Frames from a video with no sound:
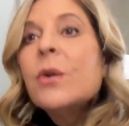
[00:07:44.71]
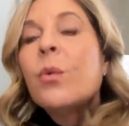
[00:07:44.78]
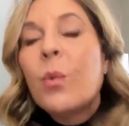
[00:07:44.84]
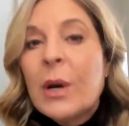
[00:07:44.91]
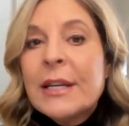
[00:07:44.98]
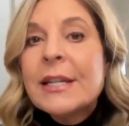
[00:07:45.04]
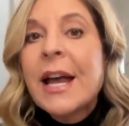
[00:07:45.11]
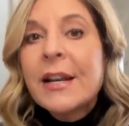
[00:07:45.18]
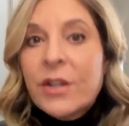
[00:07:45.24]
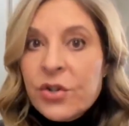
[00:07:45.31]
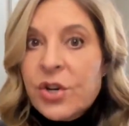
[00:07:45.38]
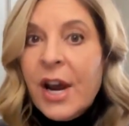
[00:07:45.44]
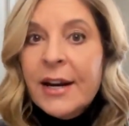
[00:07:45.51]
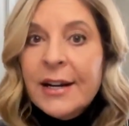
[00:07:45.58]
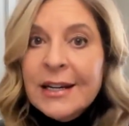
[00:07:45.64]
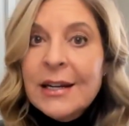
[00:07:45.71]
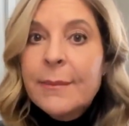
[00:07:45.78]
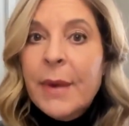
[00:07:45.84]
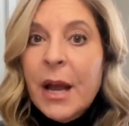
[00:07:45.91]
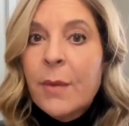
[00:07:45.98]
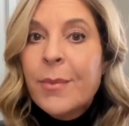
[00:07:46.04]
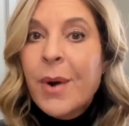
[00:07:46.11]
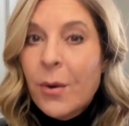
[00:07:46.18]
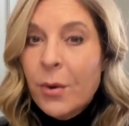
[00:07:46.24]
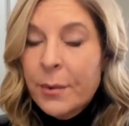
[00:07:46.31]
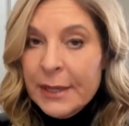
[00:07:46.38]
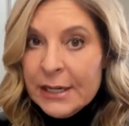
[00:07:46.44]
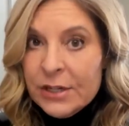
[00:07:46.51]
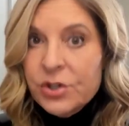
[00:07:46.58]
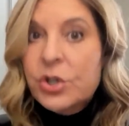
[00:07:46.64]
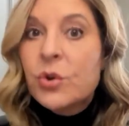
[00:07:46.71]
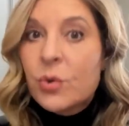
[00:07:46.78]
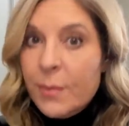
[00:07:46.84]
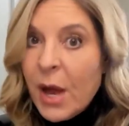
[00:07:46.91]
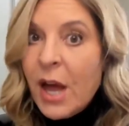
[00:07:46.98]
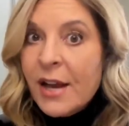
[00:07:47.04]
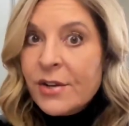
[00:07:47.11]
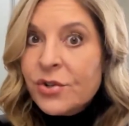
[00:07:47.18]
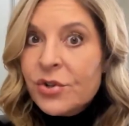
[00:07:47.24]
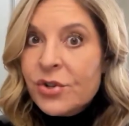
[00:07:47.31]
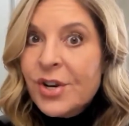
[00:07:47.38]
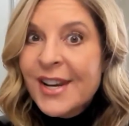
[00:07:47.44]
we tend to check email probably too much,